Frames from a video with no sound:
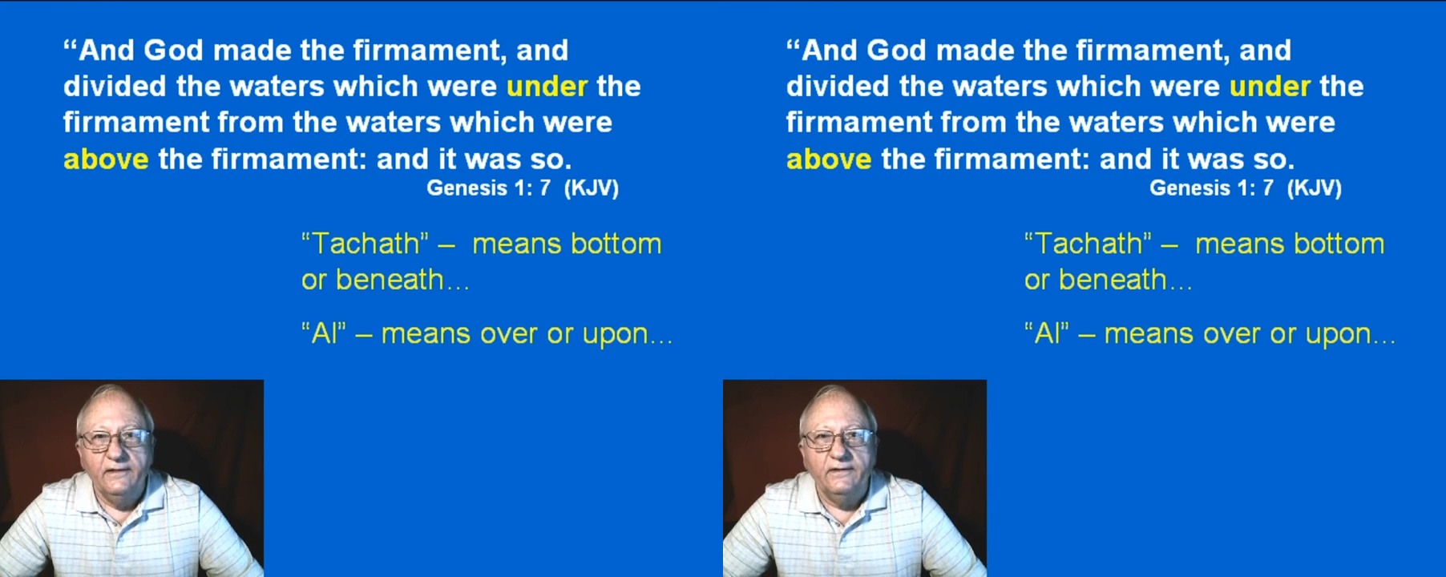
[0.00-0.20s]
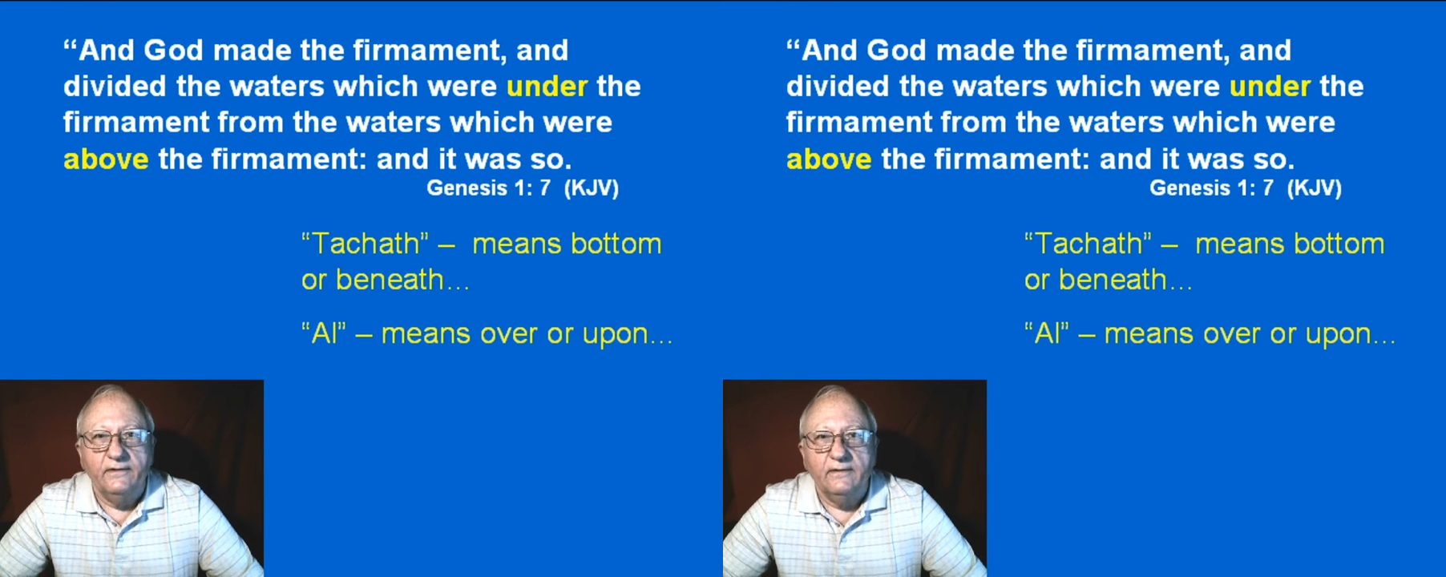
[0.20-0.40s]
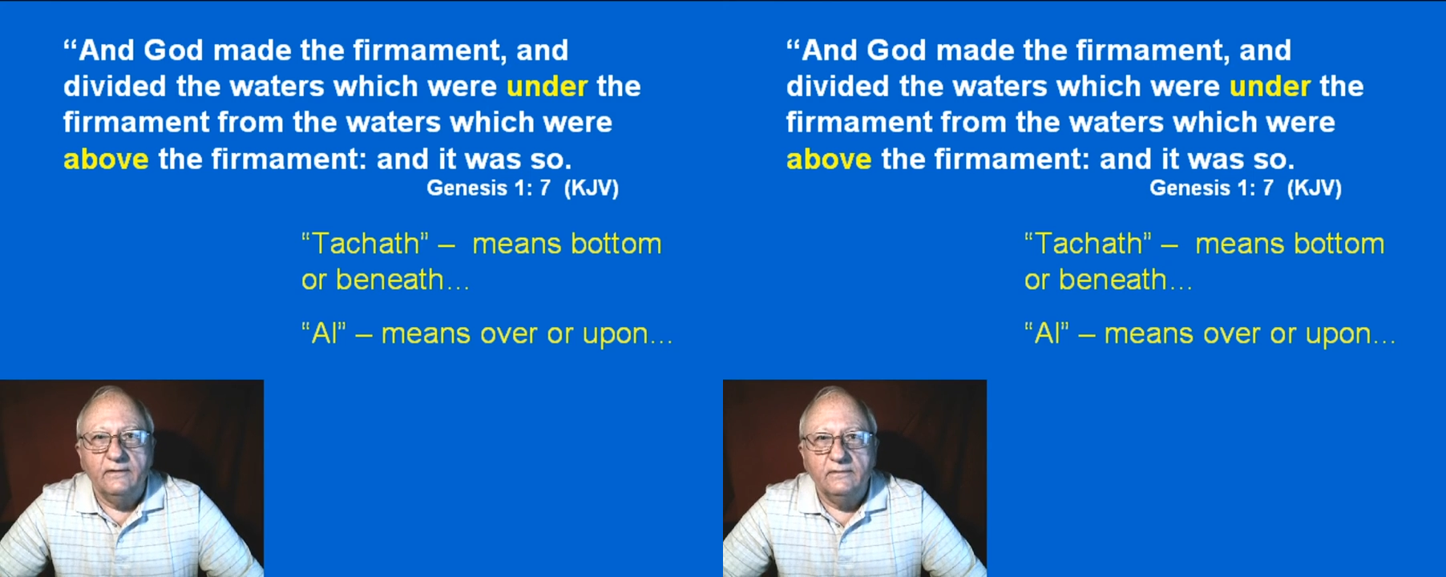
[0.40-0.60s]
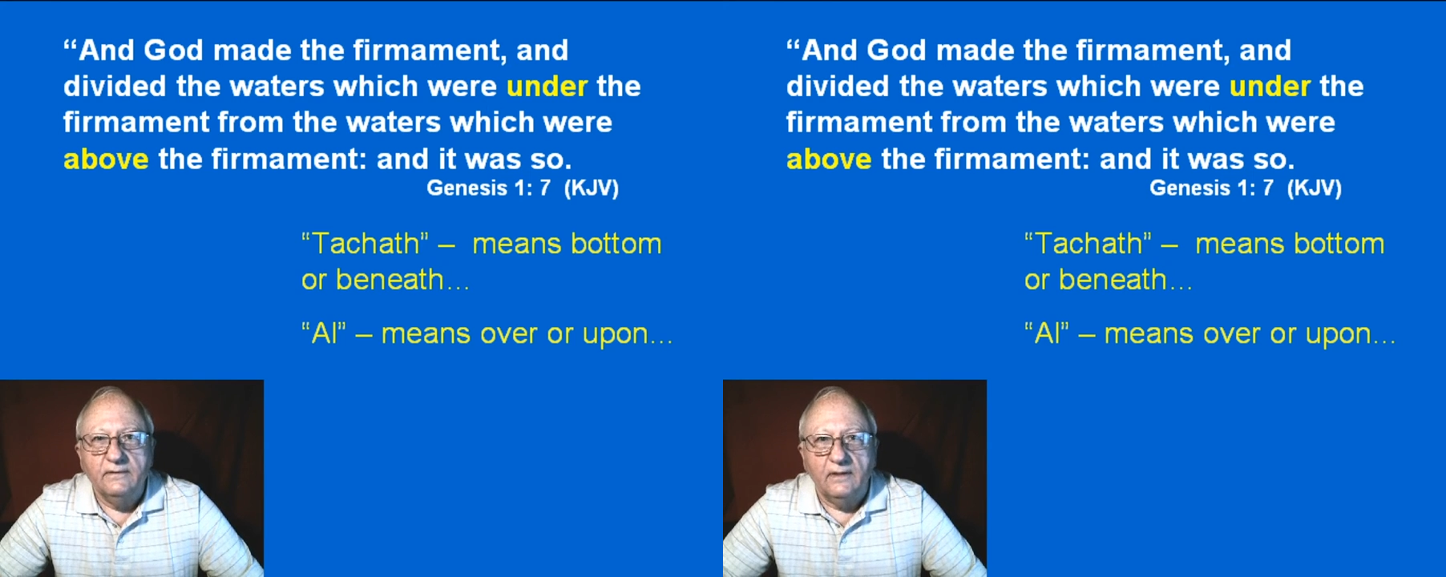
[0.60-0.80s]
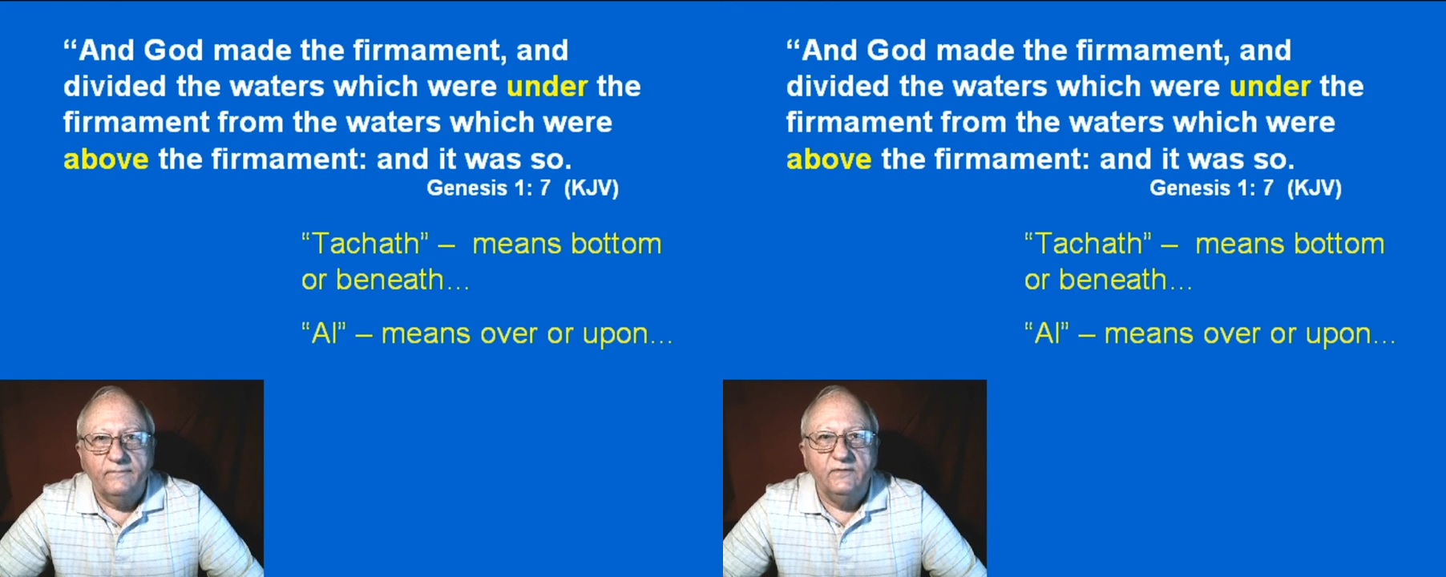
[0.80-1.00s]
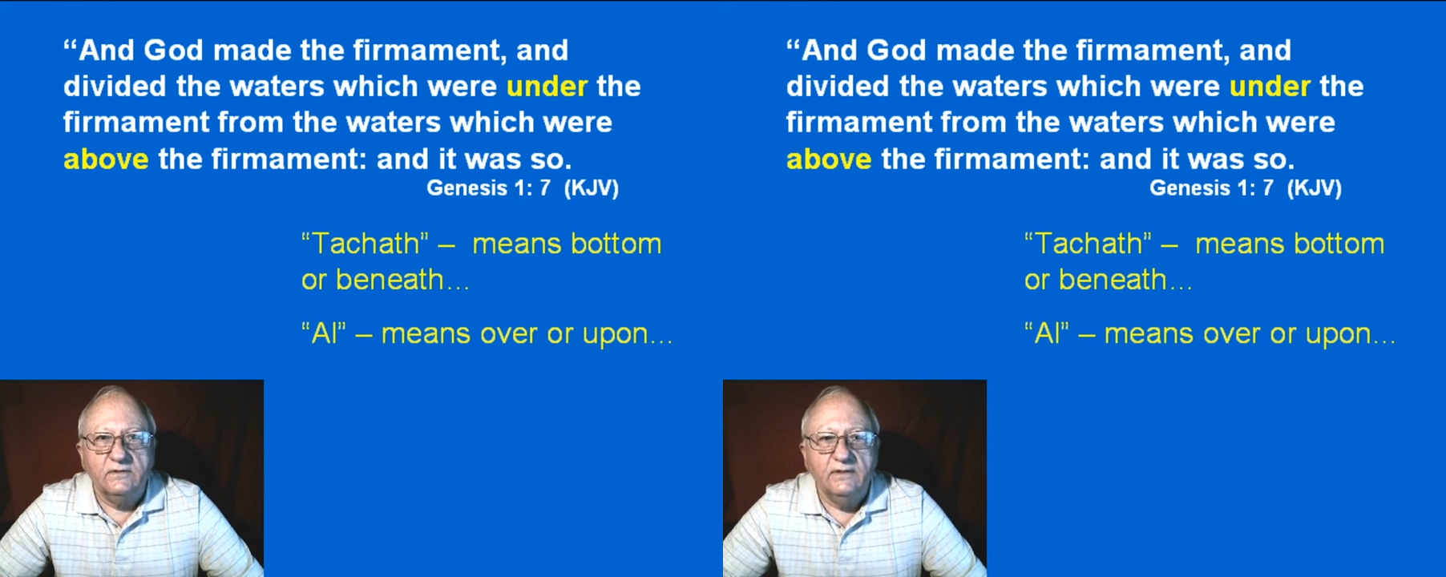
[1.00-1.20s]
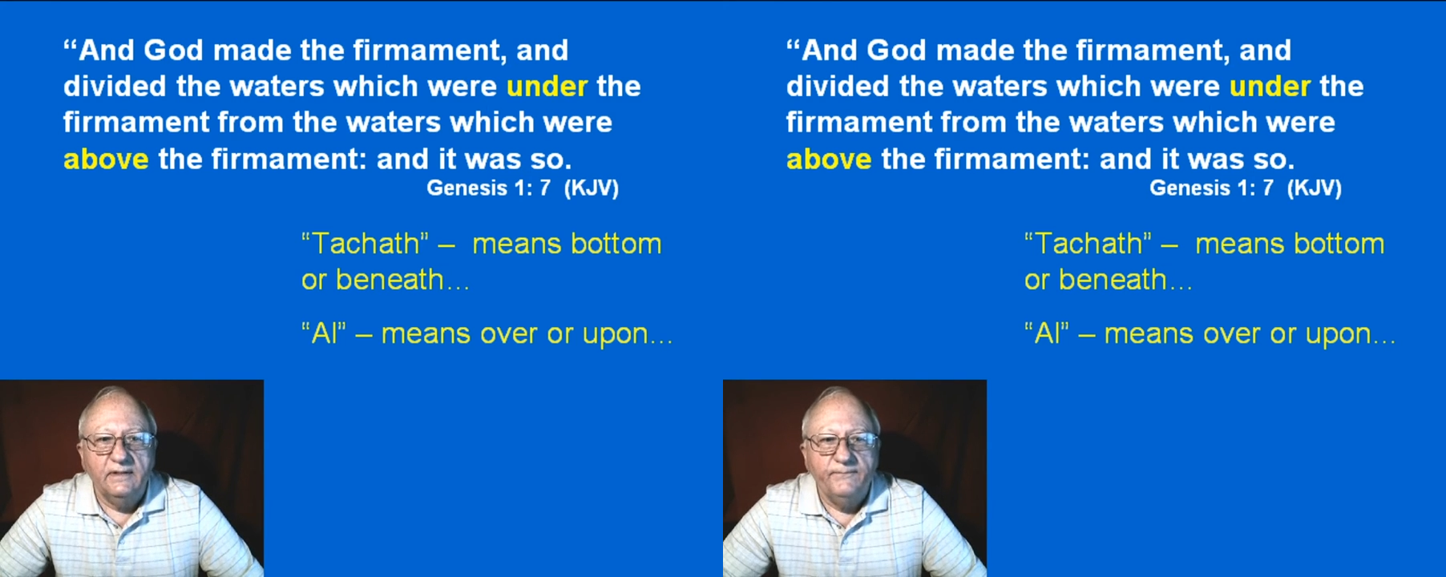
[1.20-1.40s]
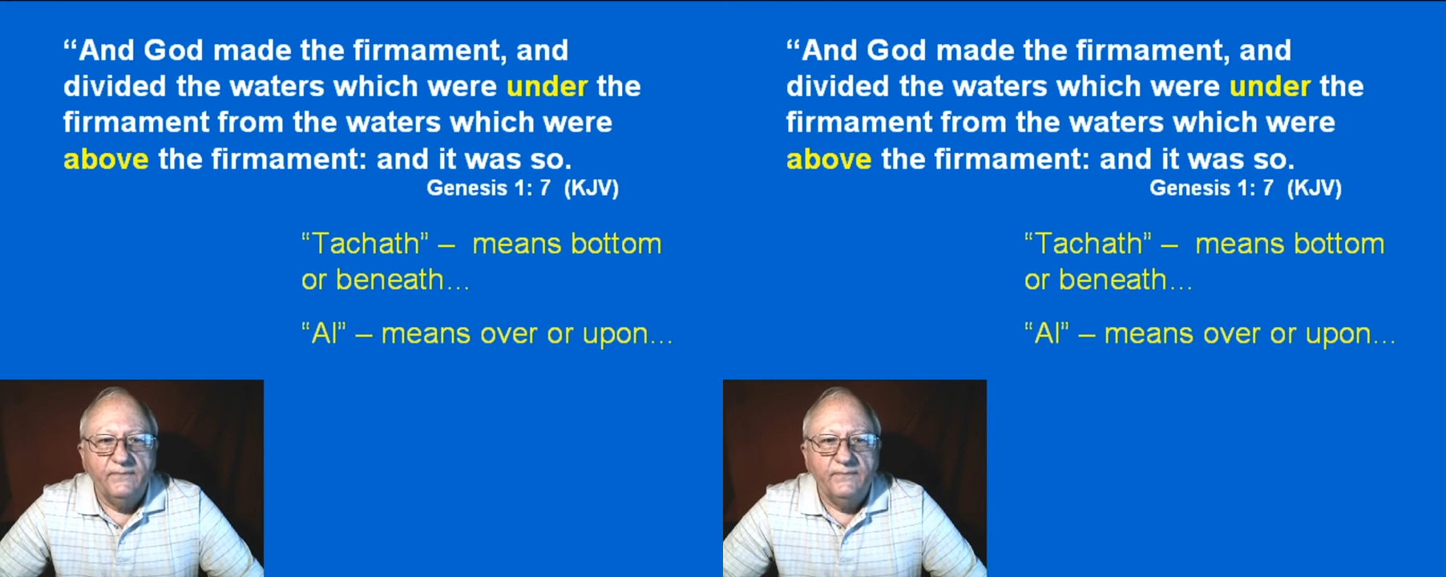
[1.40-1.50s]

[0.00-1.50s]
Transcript: under, obviously.